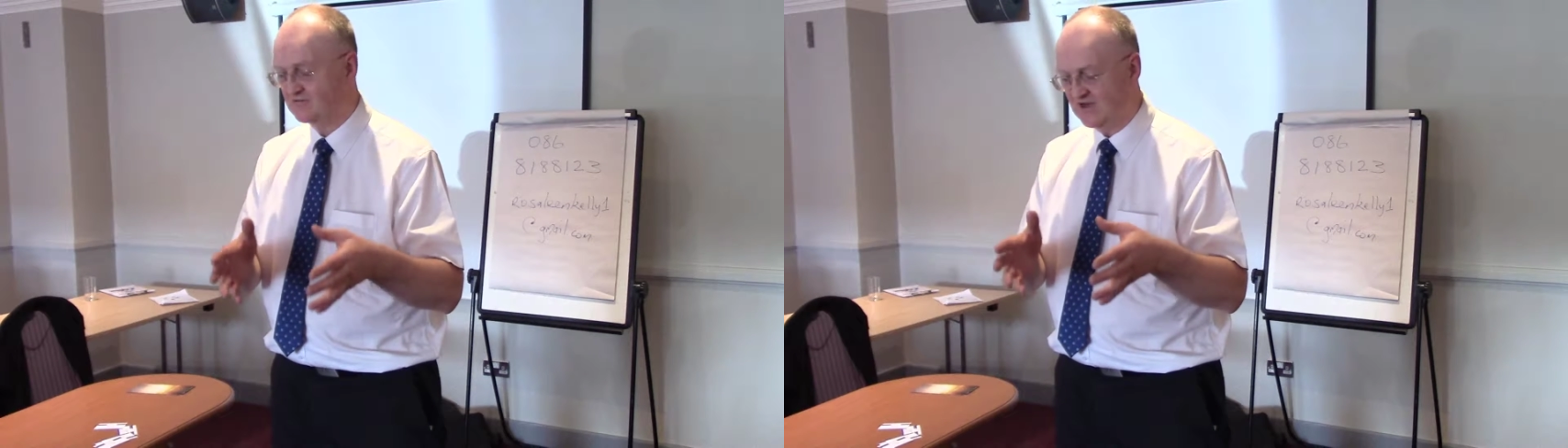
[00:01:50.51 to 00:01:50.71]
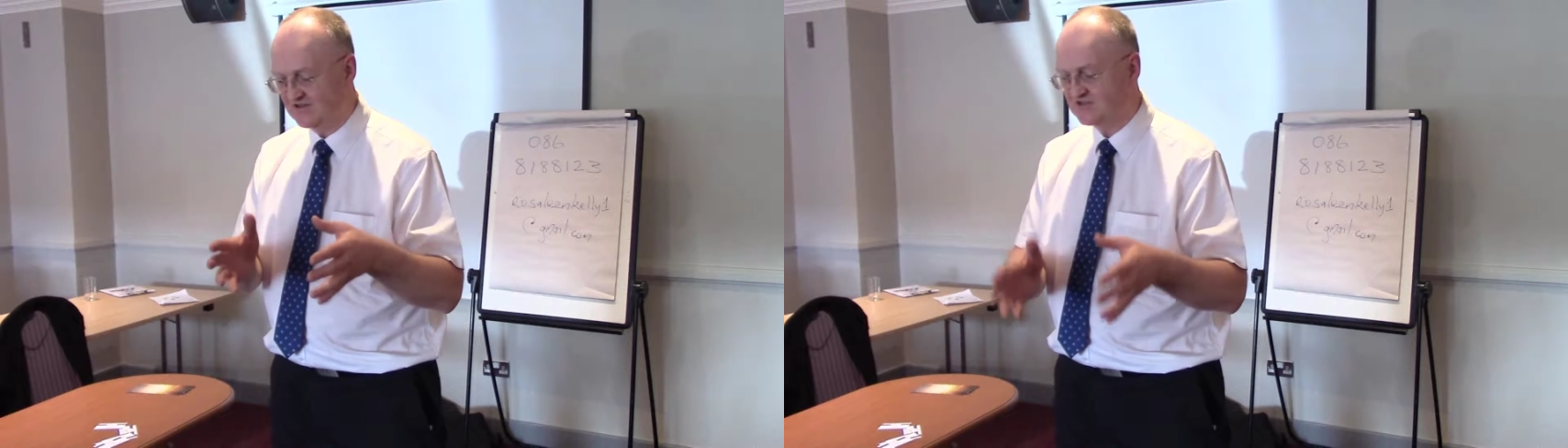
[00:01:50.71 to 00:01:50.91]

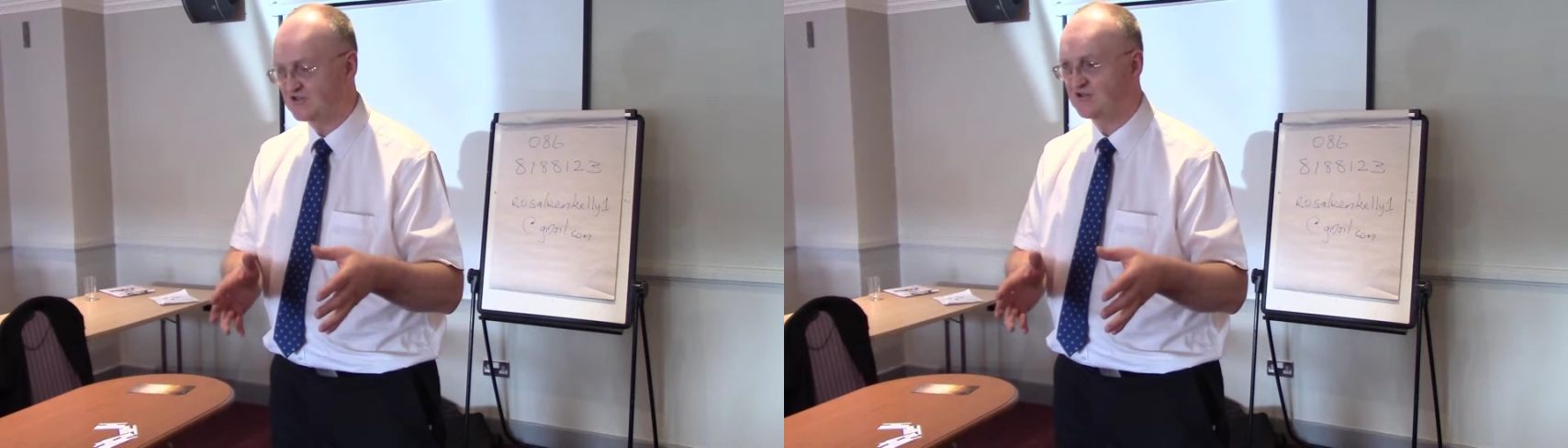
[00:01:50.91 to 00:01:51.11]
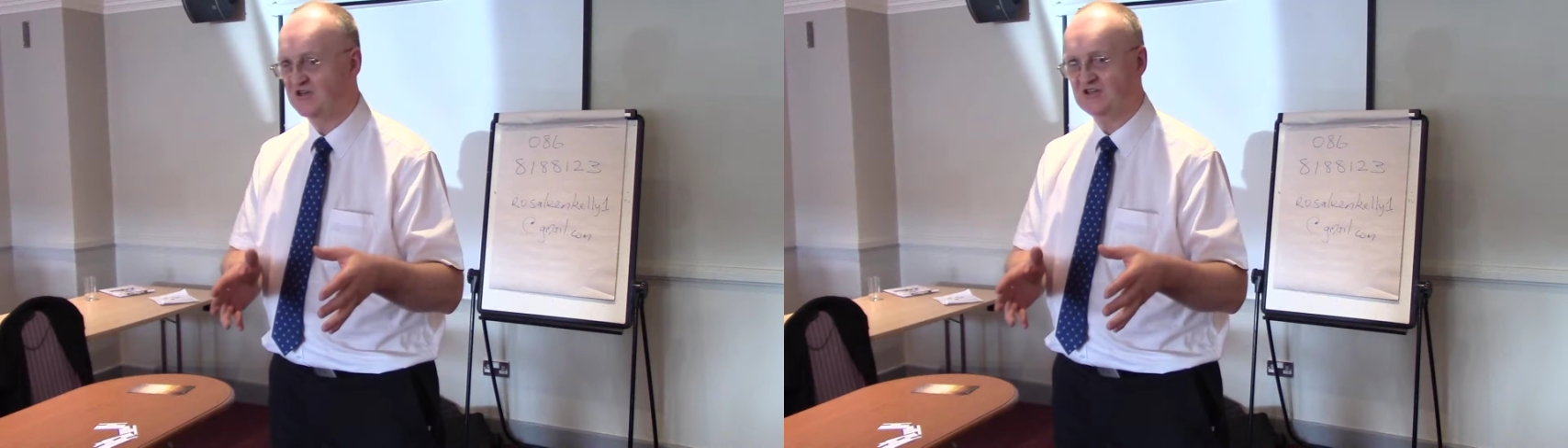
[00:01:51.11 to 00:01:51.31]

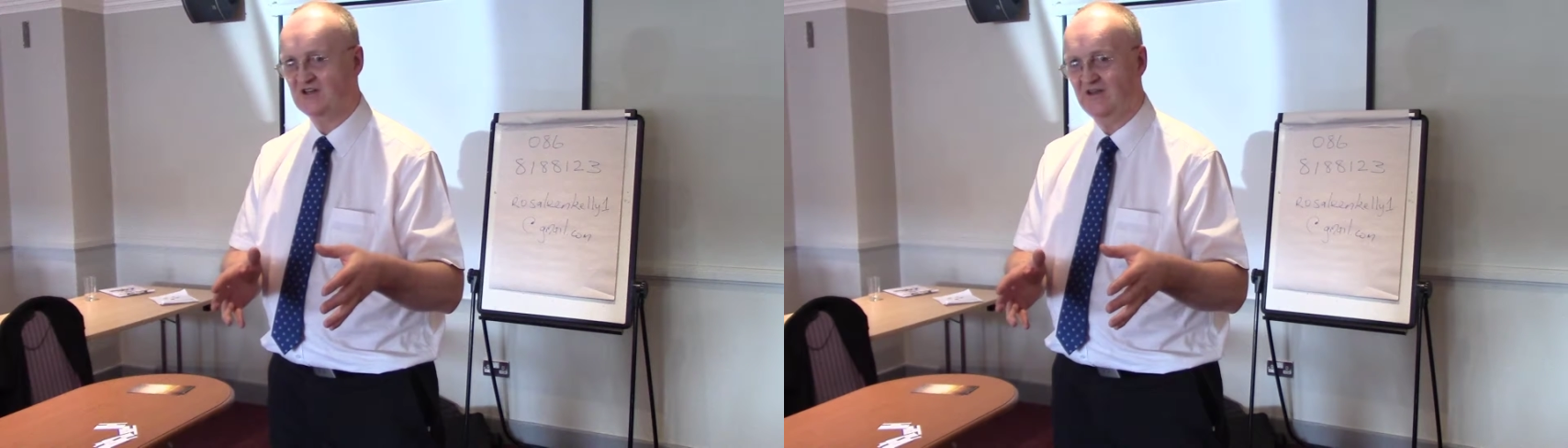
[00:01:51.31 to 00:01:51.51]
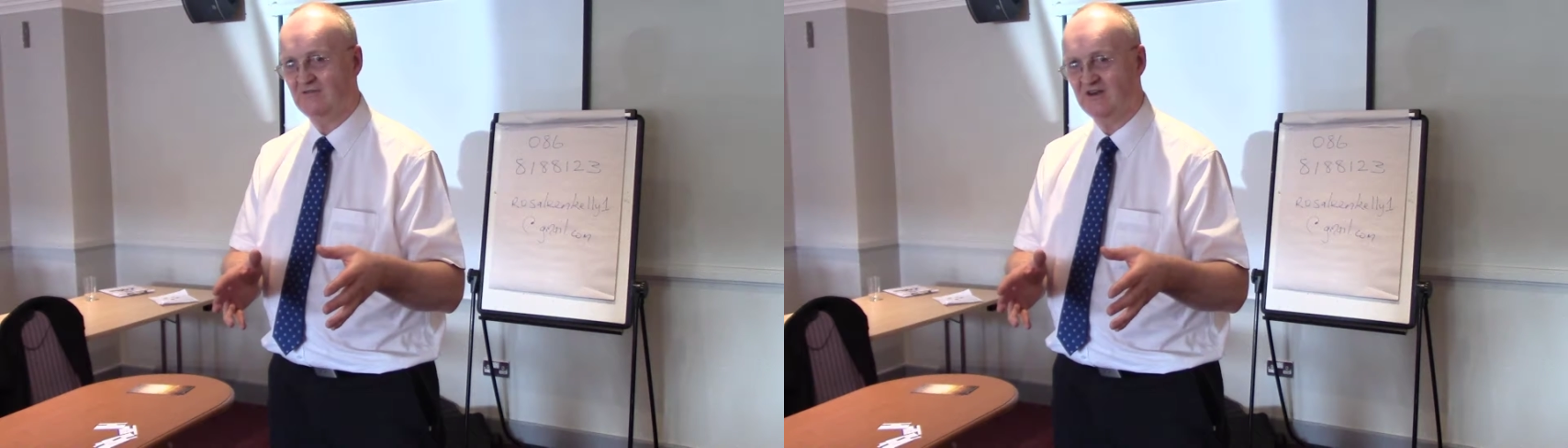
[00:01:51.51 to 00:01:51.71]

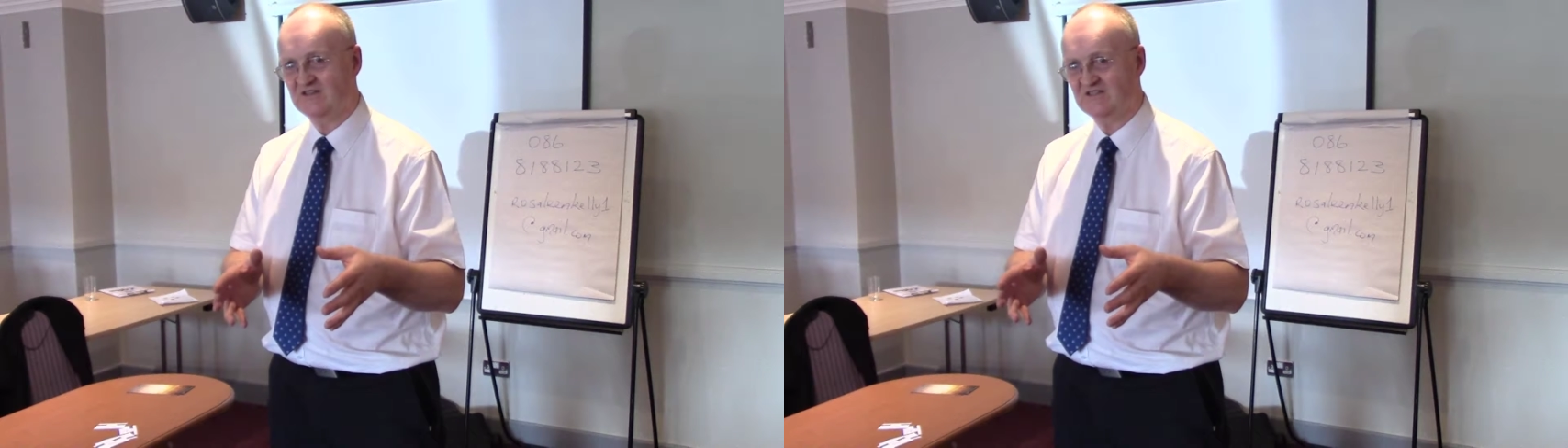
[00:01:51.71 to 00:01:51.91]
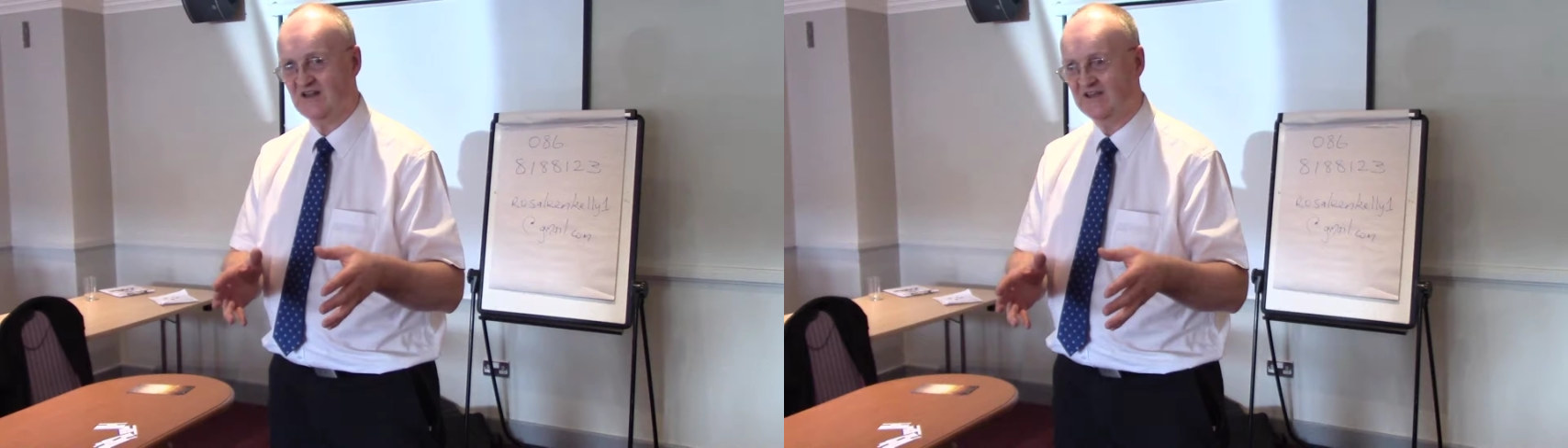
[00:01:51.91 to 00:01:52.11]
concentration level
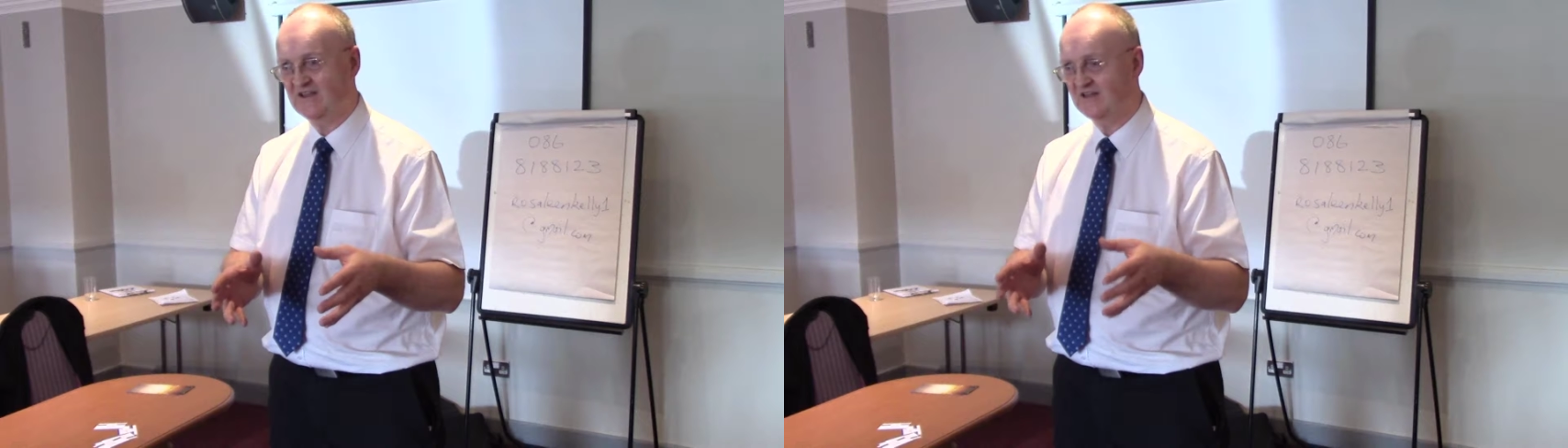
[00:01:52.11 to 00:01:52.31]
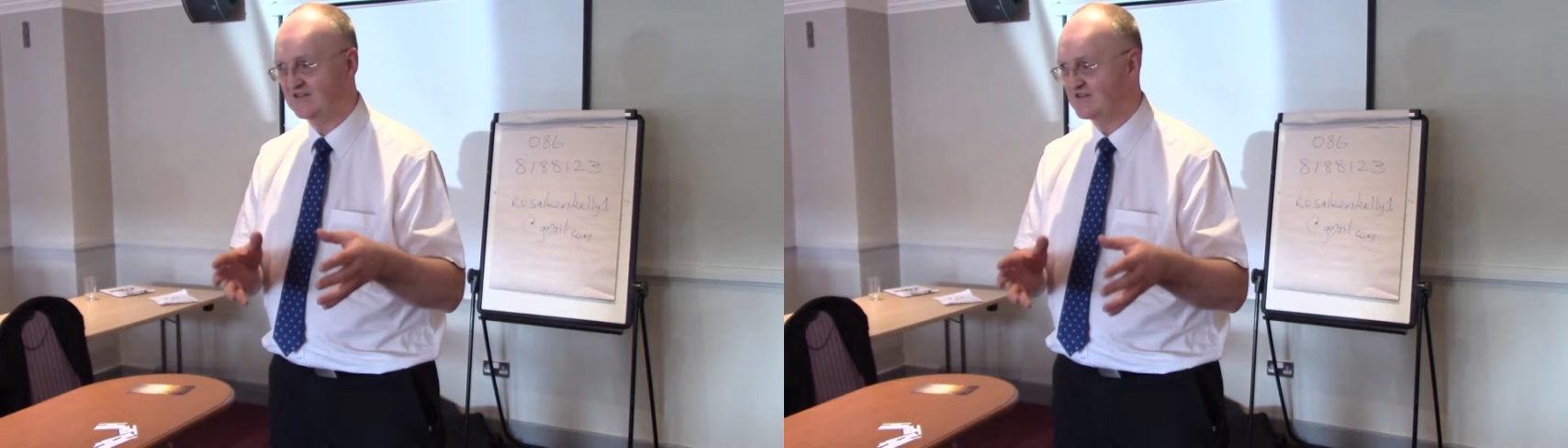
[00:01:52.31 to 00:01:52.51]
is
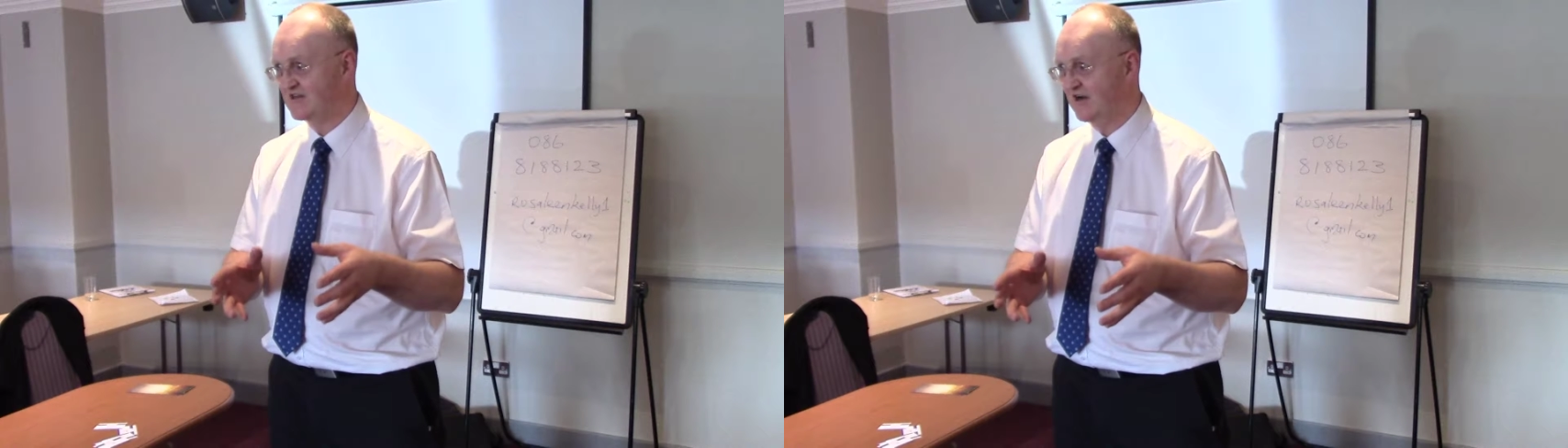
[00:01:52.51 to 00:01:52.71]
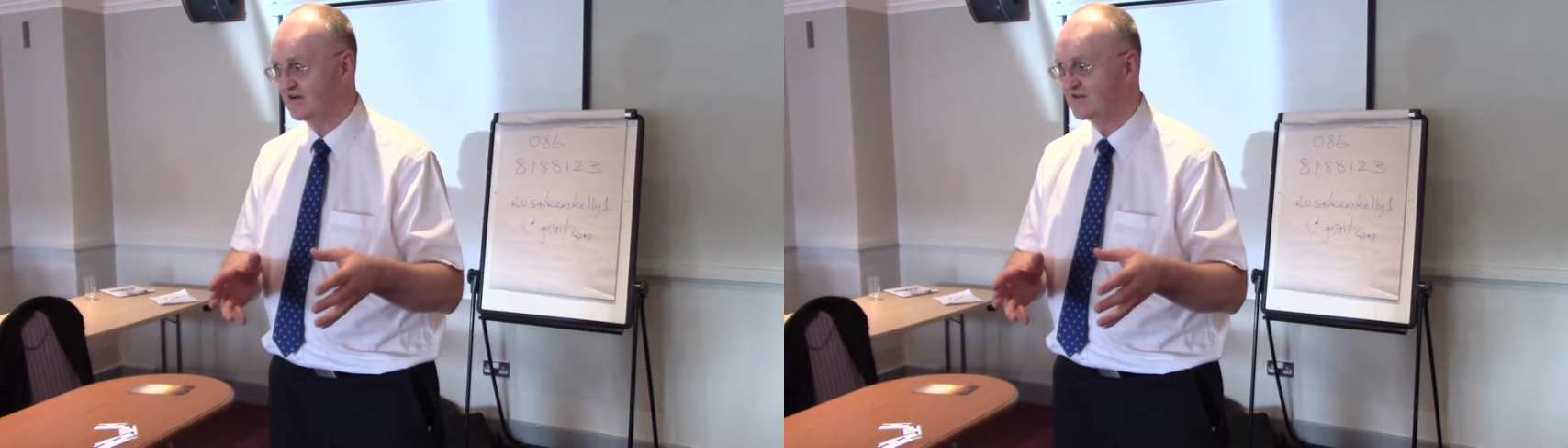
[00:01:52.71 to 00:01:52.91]
like at the
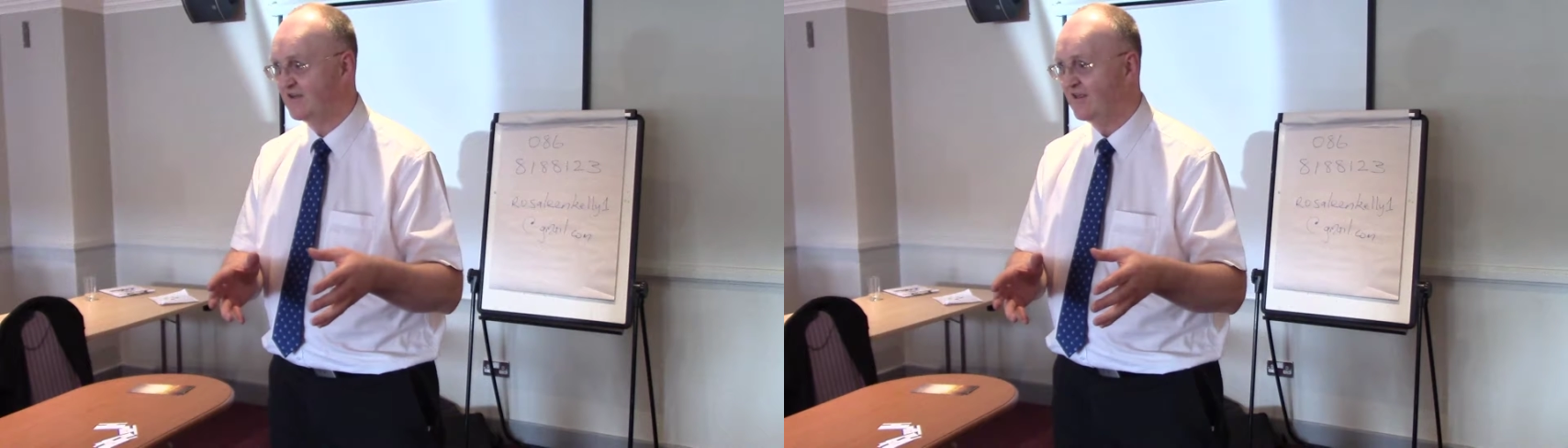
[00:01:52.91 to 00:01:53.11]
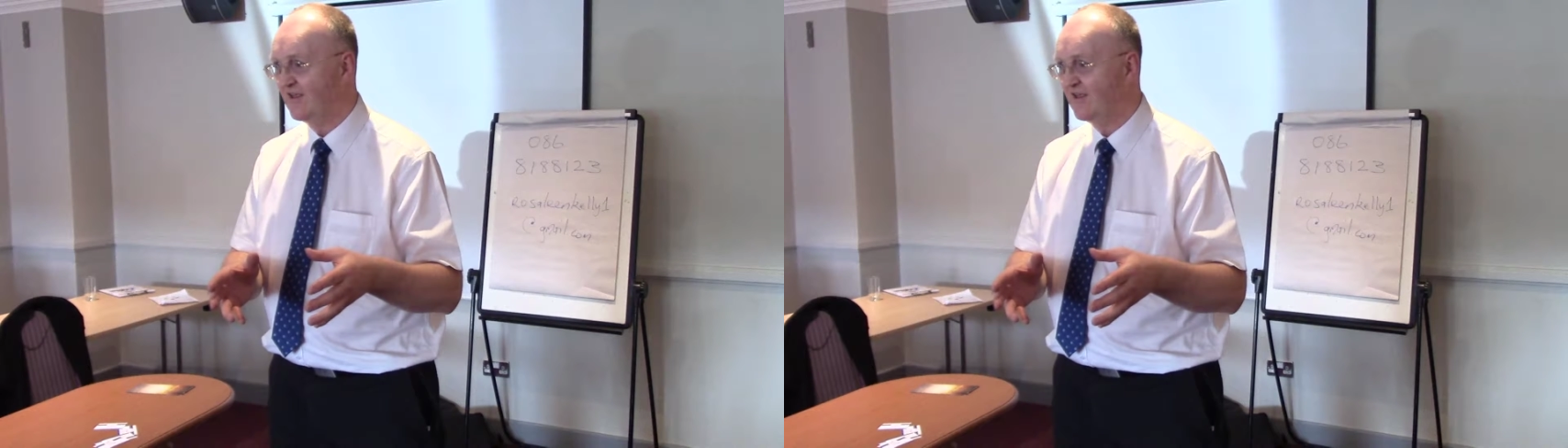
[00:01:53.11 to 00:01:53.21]
start.